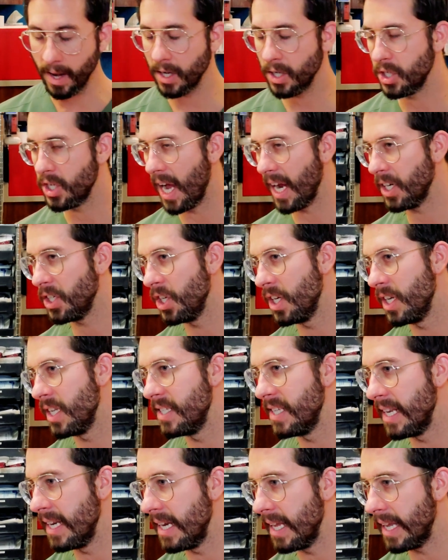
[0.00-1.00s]
injection
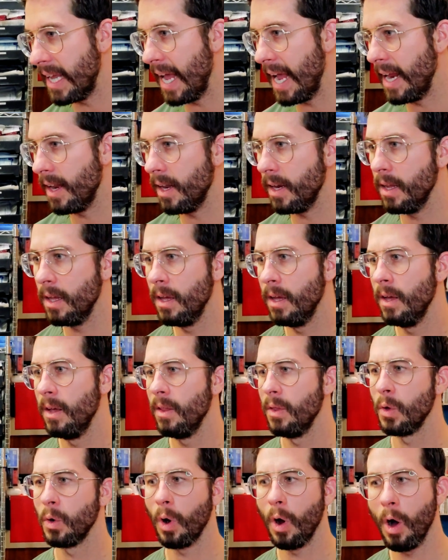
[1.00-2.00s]
is indicated,
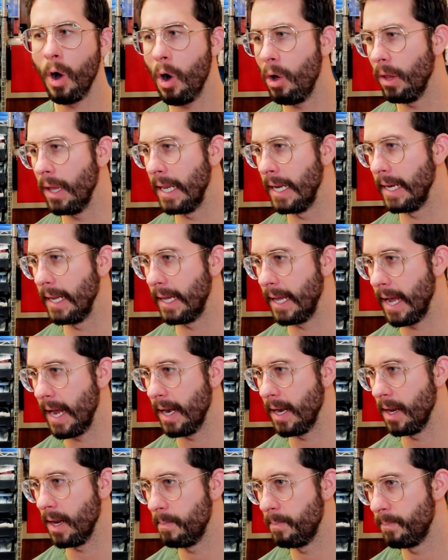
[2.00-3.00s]
they're all
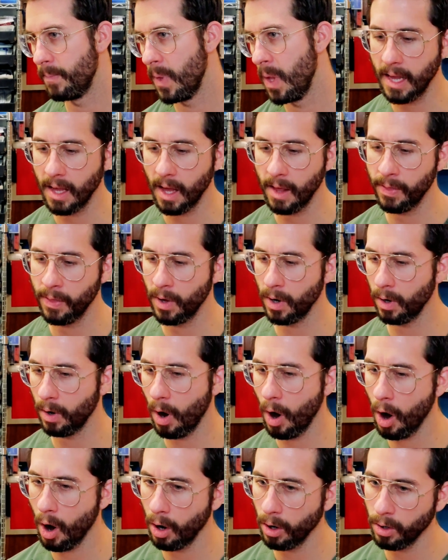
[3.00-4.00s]
indicated. There
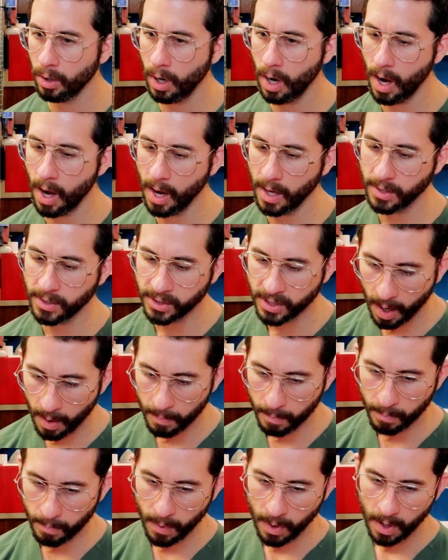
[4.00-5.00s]
are uh,
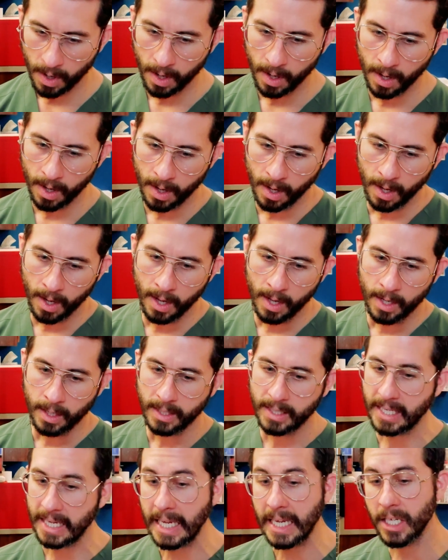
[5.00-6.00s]
some
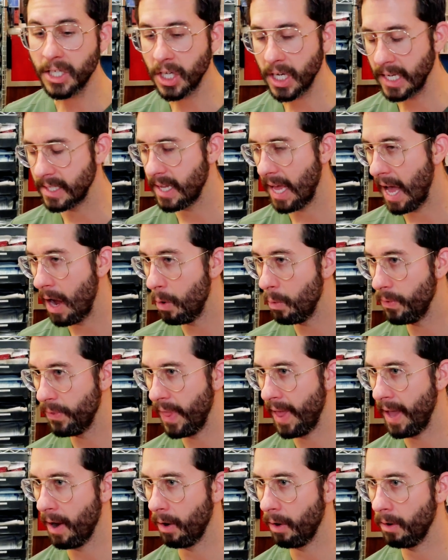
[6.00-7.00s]
teachings out
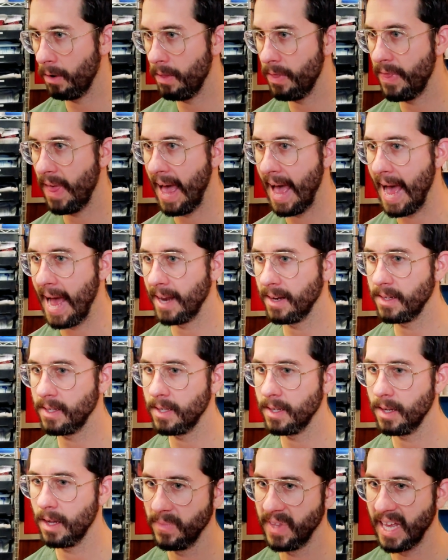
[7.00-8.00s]
there that
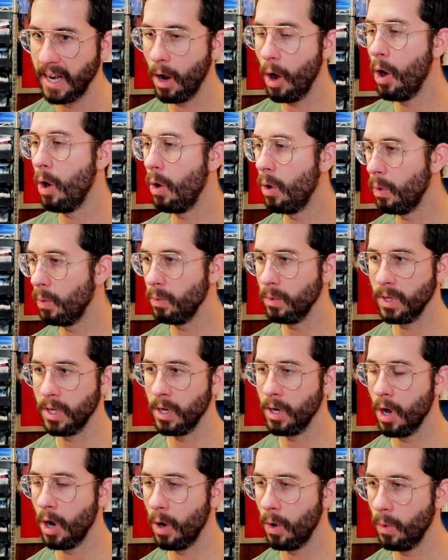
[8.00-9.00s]
that oh you
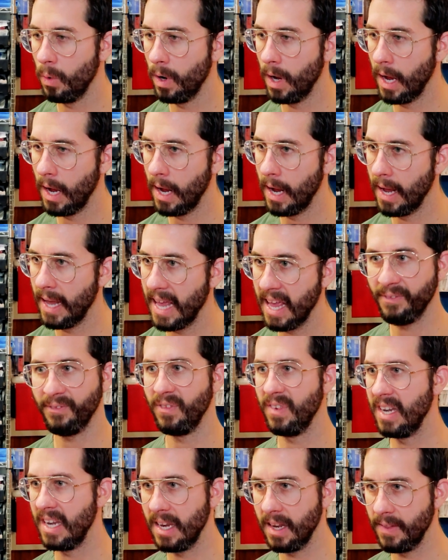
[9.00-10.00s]
know uh,
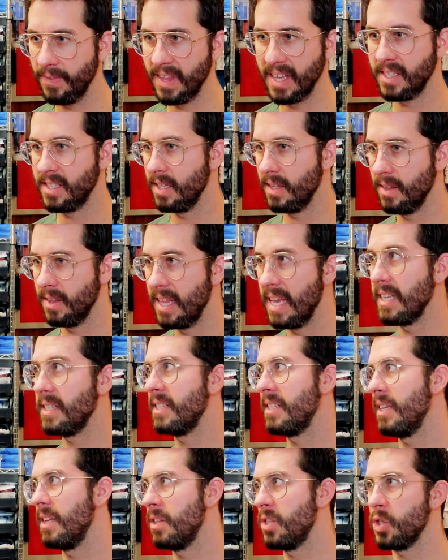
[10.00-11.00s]
if this
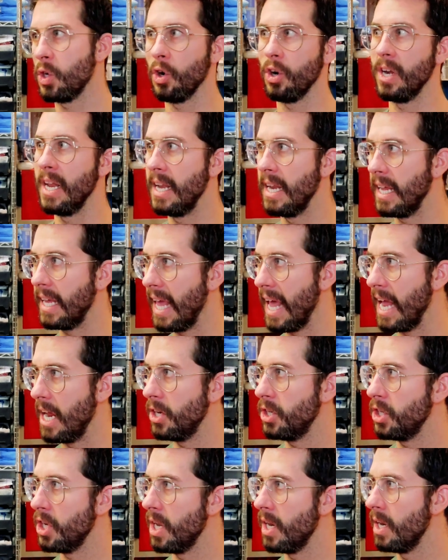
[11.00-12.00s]
this certain
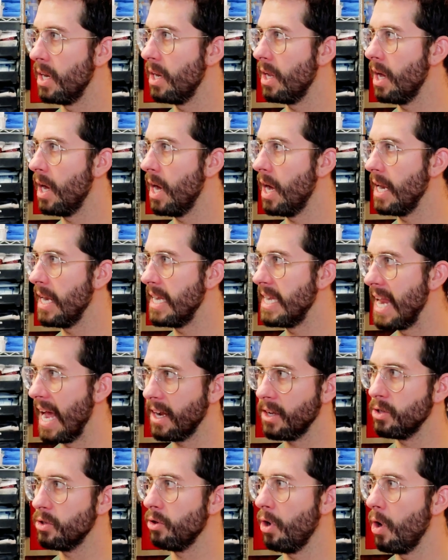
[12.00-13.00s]
indication uh,
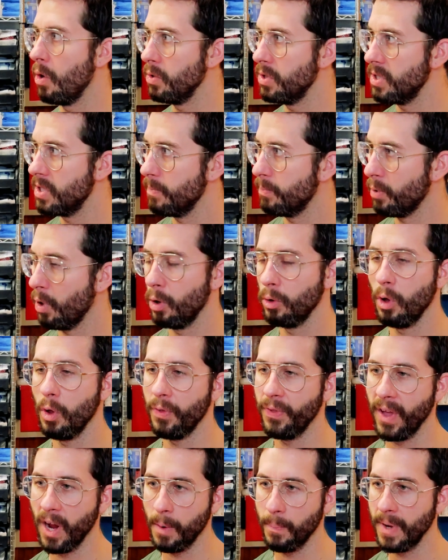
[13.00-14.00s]
dextrose
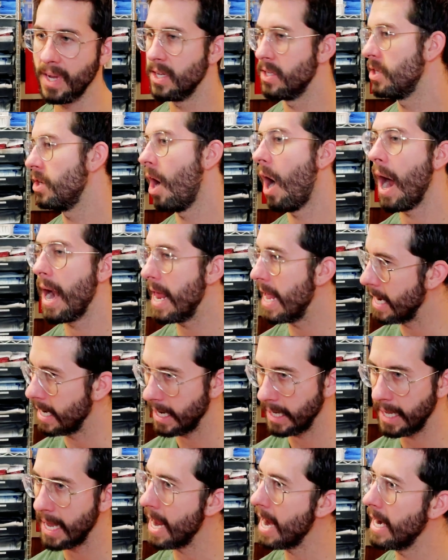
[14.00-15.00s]
prolotherapy is not
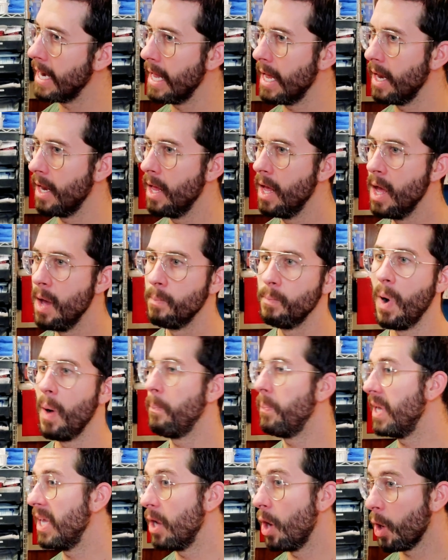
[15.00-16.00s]
indicated
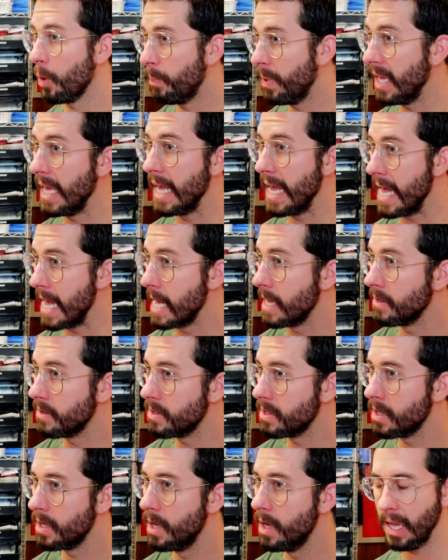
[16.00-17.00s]
but PRP
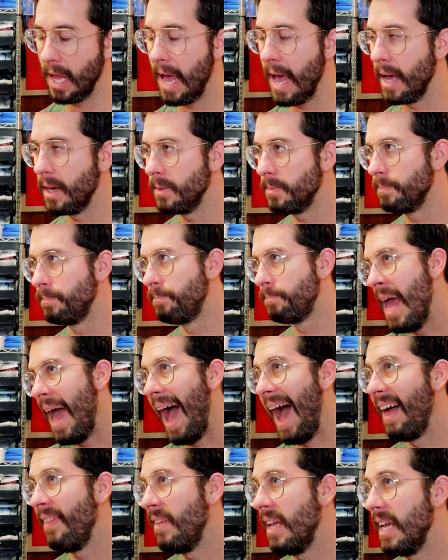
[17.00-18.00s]
is and
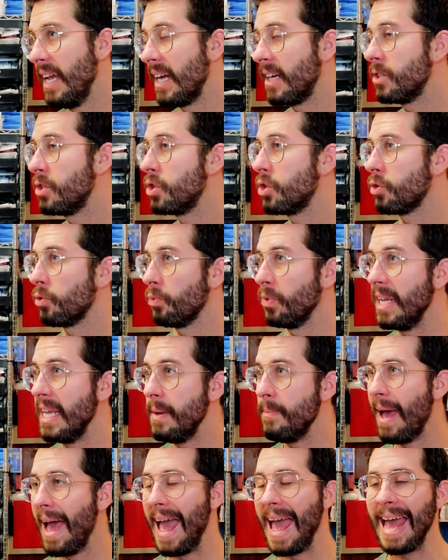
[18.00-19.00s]
at the
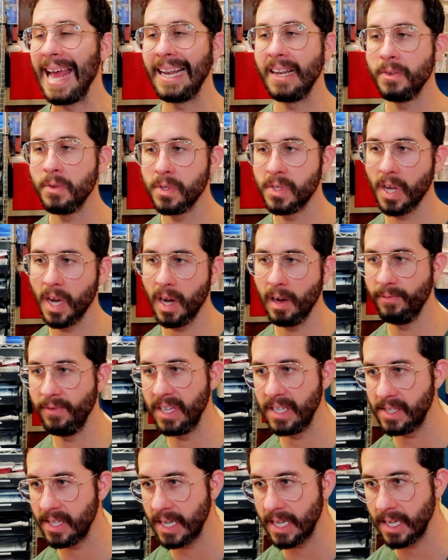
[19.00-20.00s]
extreme ends of
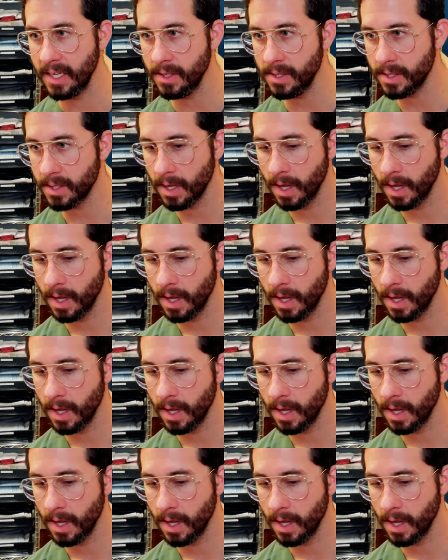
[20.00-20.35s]
disease